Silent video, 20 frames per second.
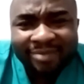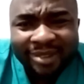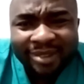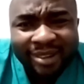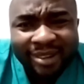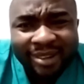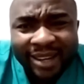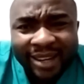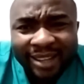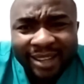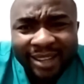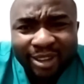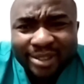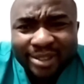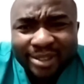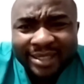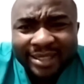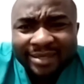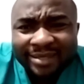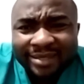really
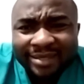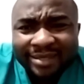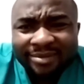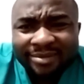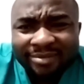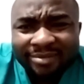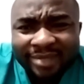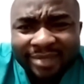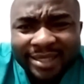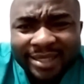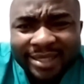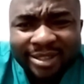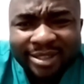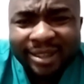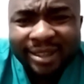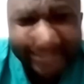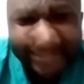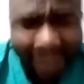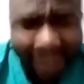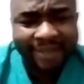is
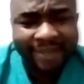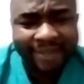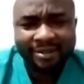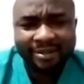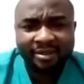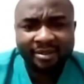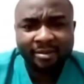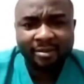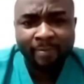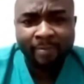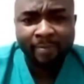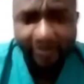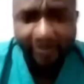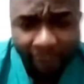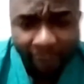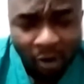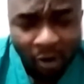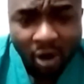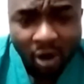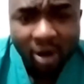not needed
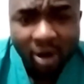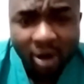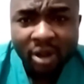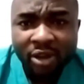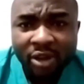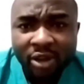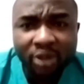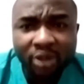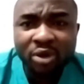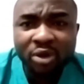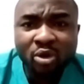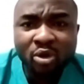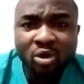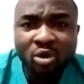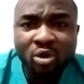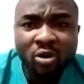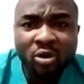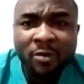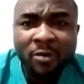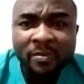before,
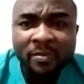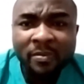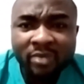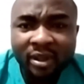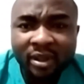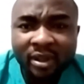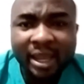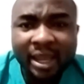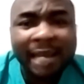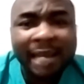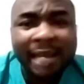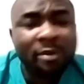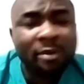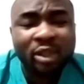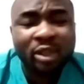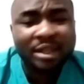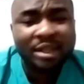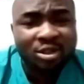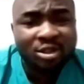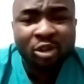
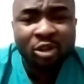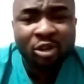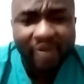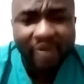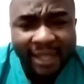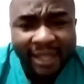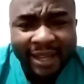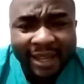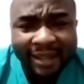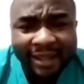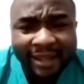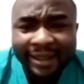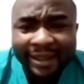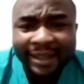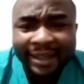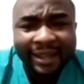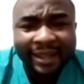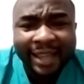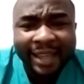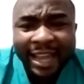it's not needed
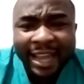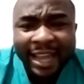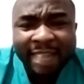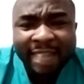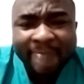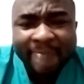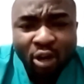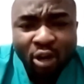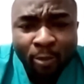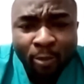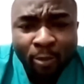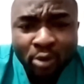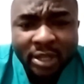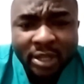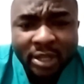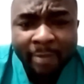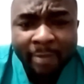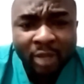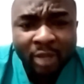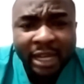in early
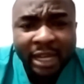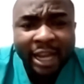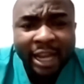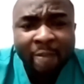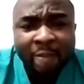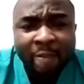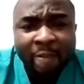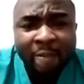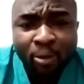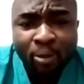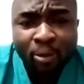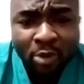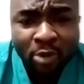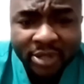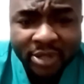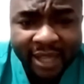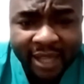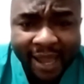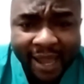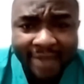
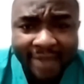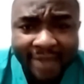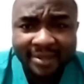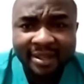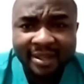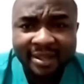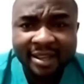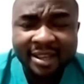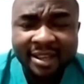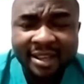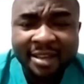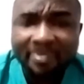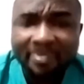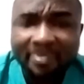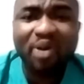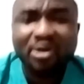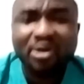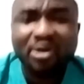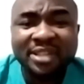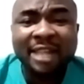menopausal years,
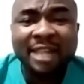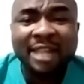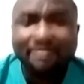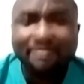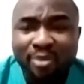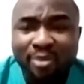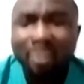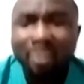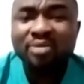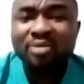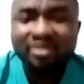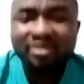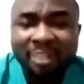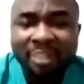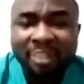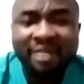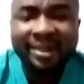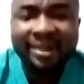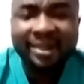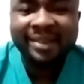because their bone
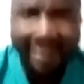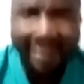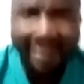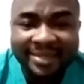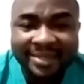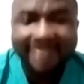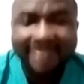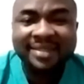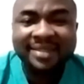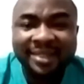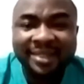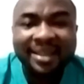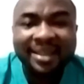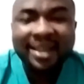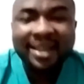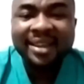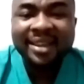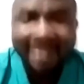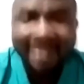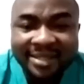mineral density
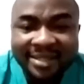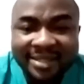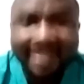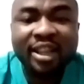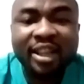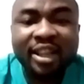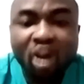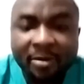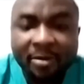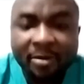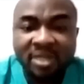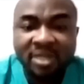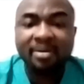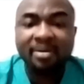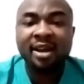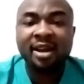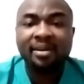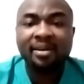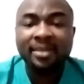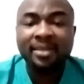is still
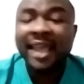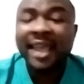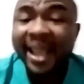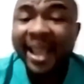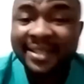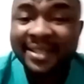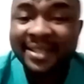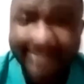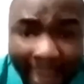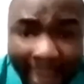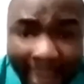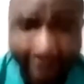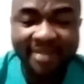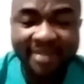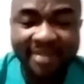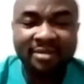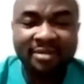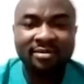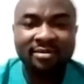optimal, except